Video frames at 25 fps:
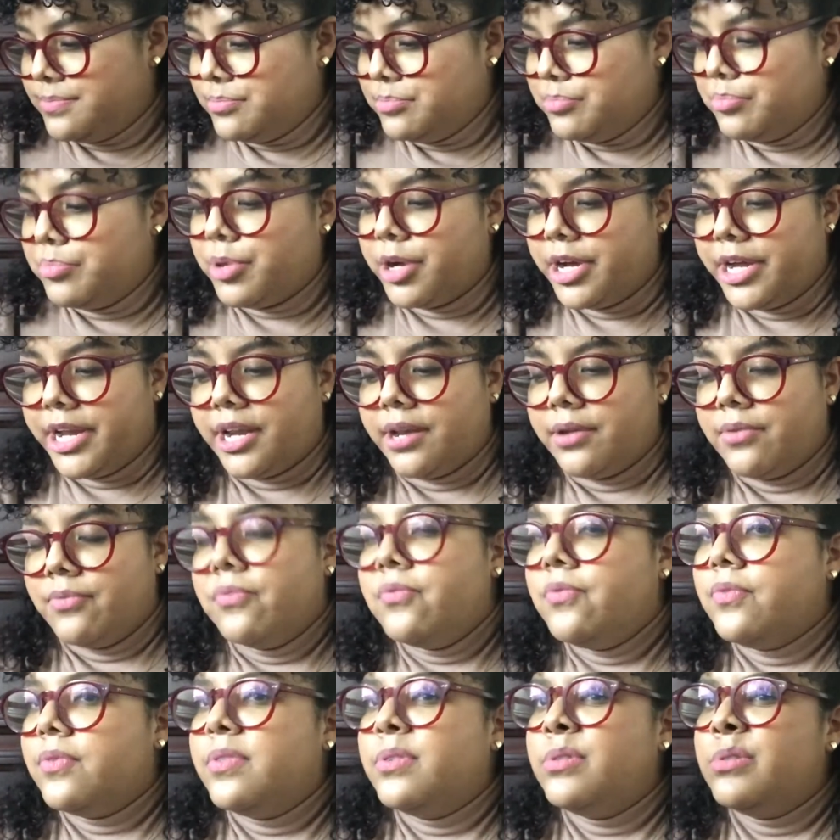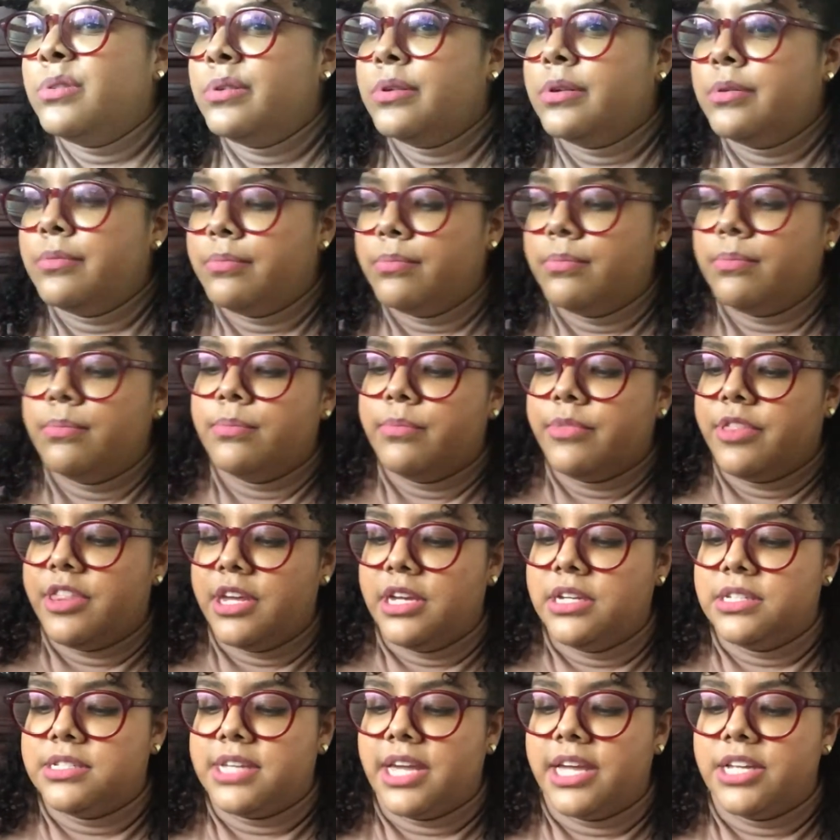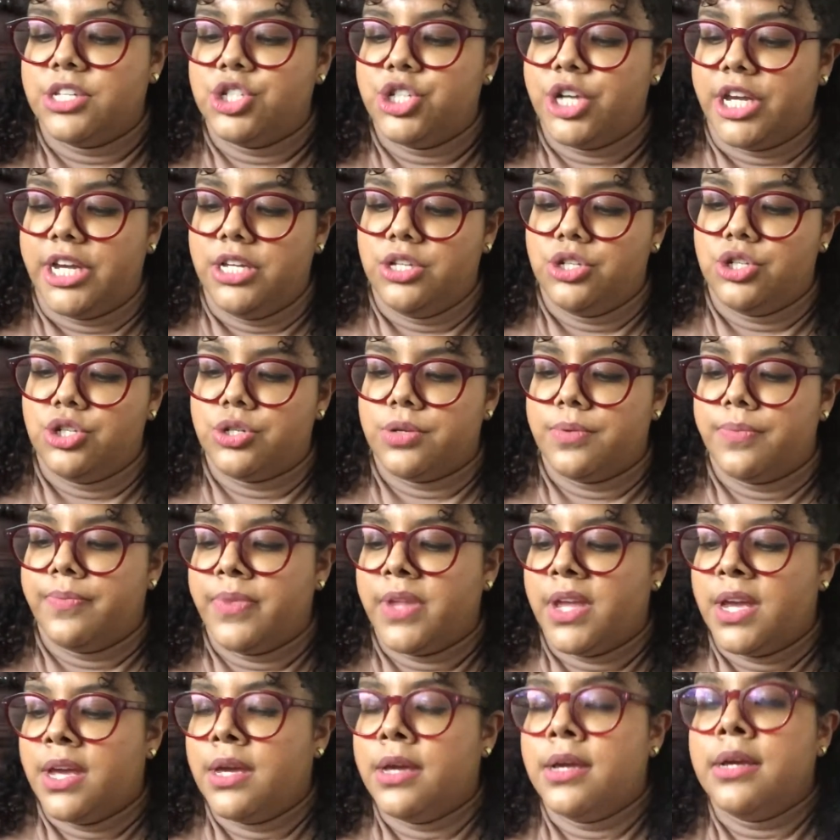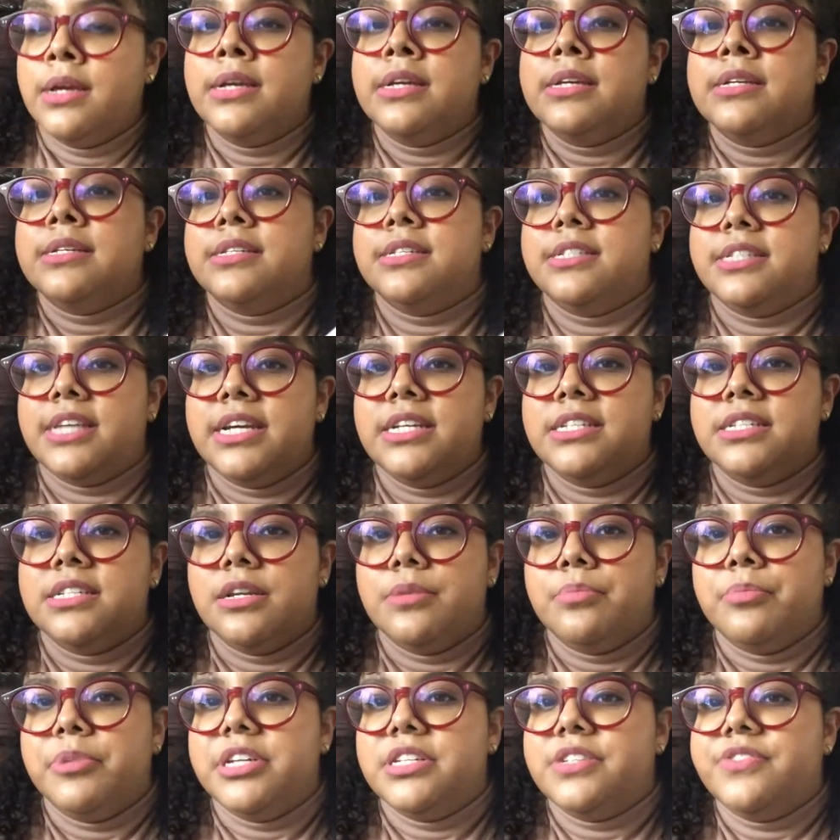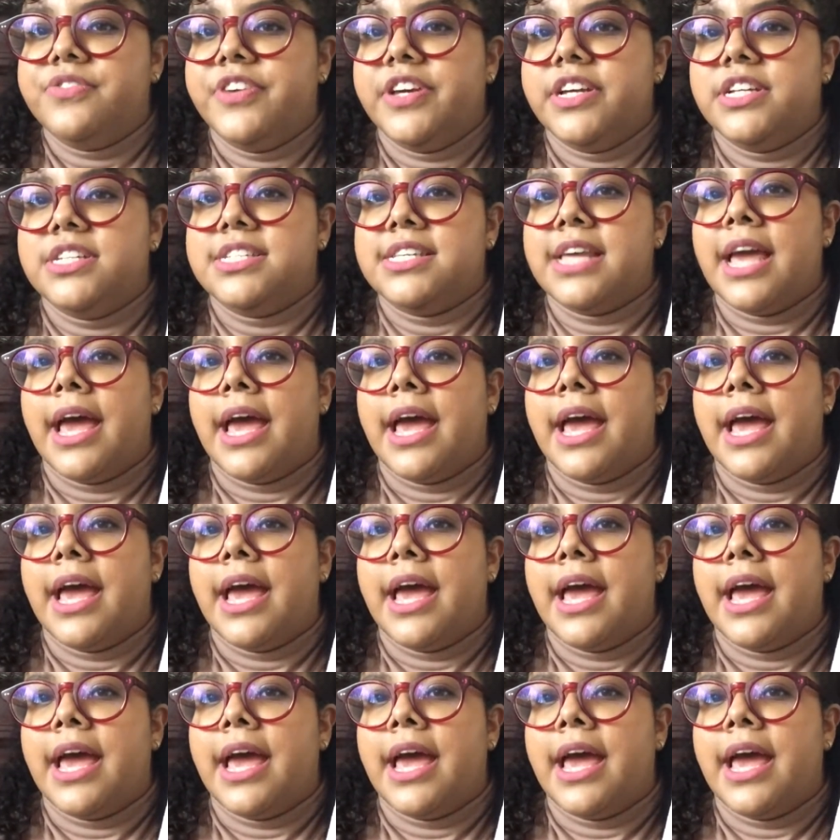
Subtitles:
but things can change. Saints and Misfits